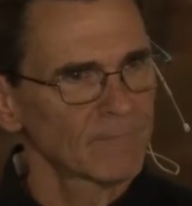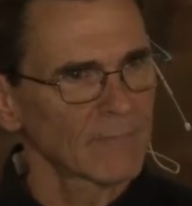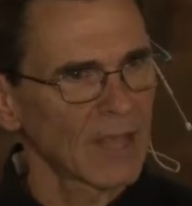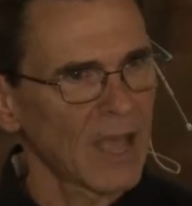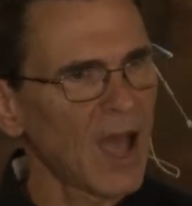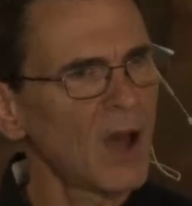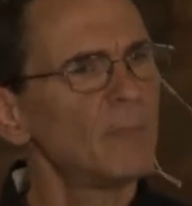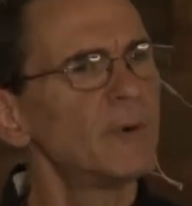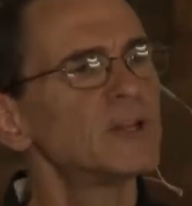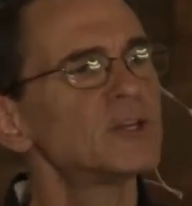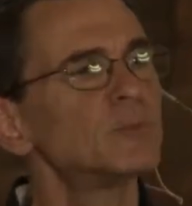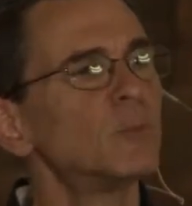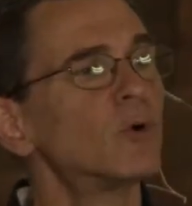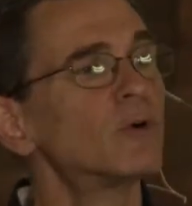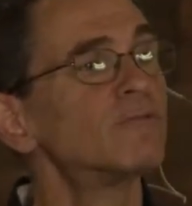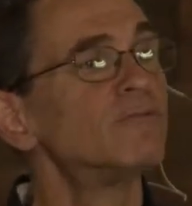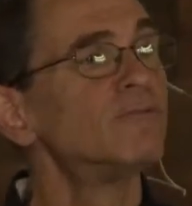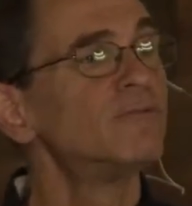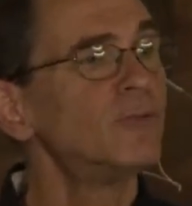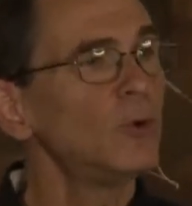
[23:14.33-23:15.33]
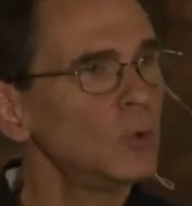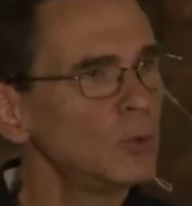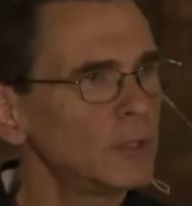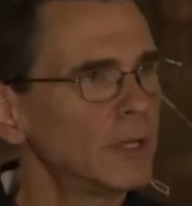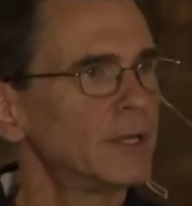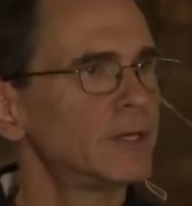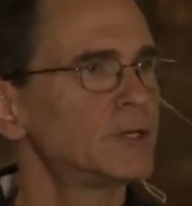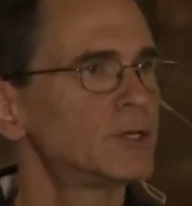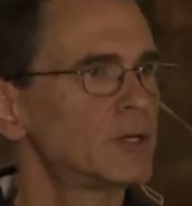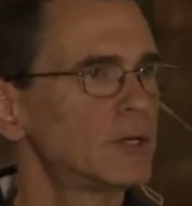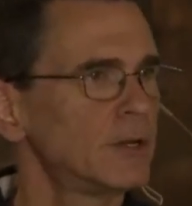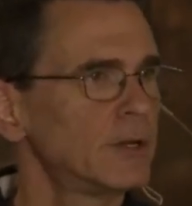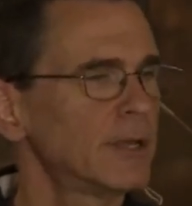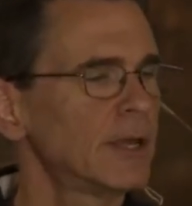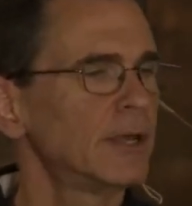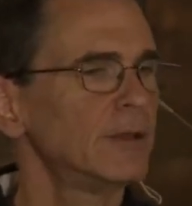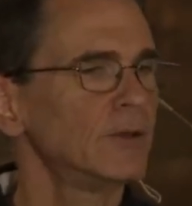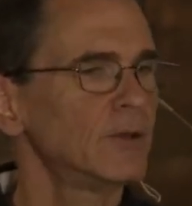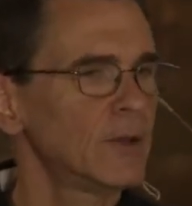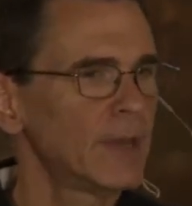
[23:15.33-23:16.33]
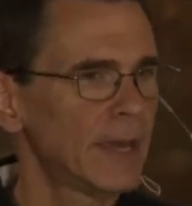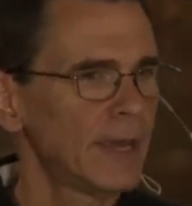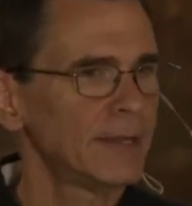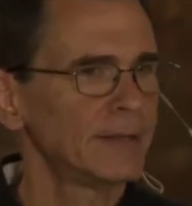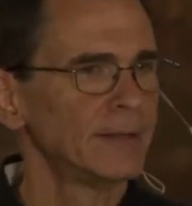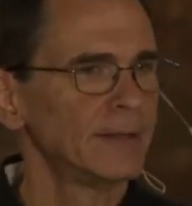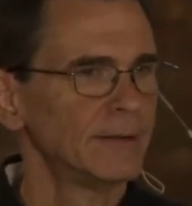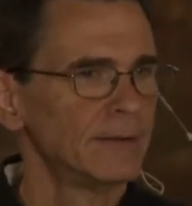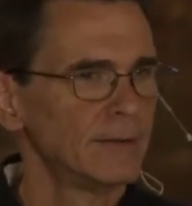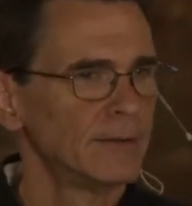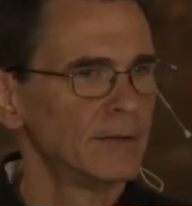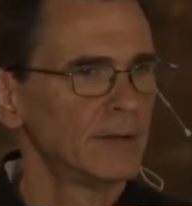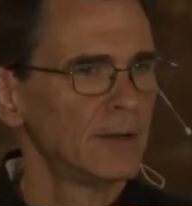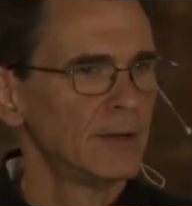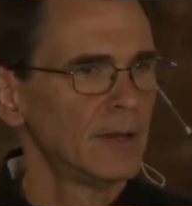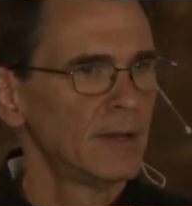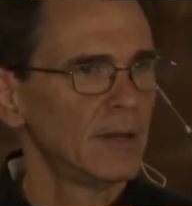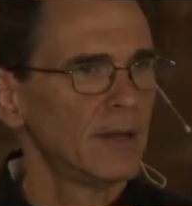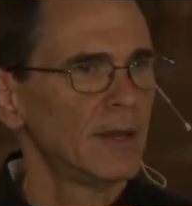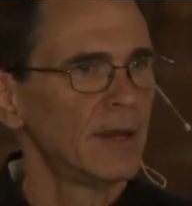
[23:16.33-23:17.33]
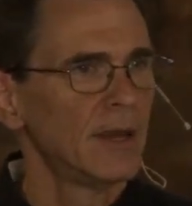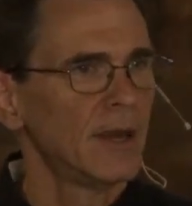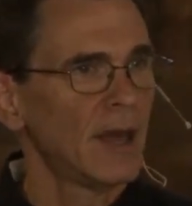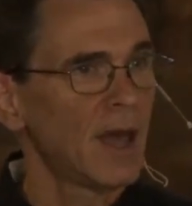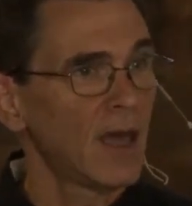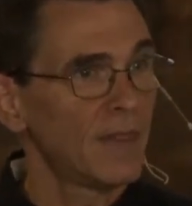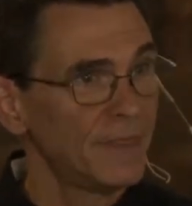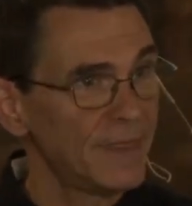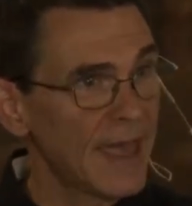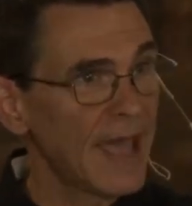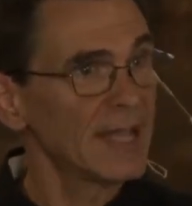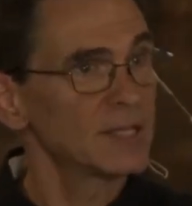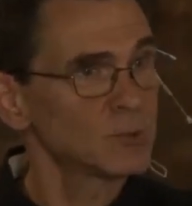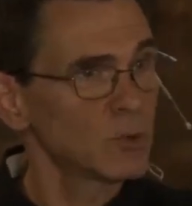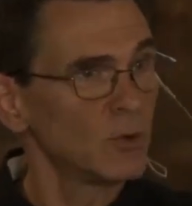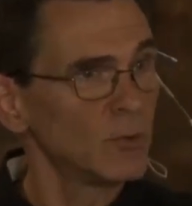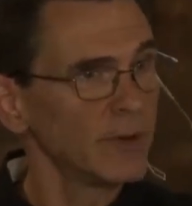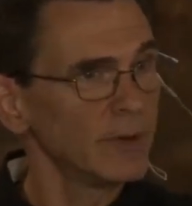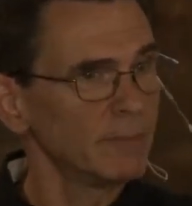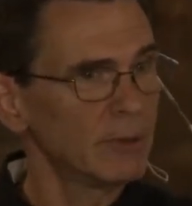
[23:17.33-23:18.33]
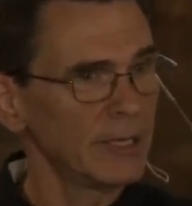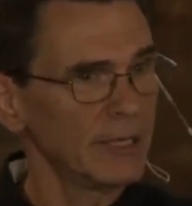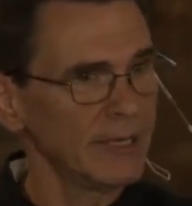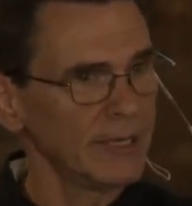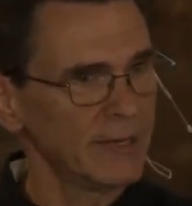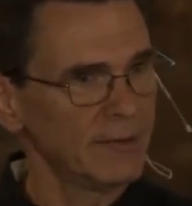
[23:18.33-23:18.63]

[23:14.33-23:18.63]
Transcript: How much more foolish can you get? And that's what we believe.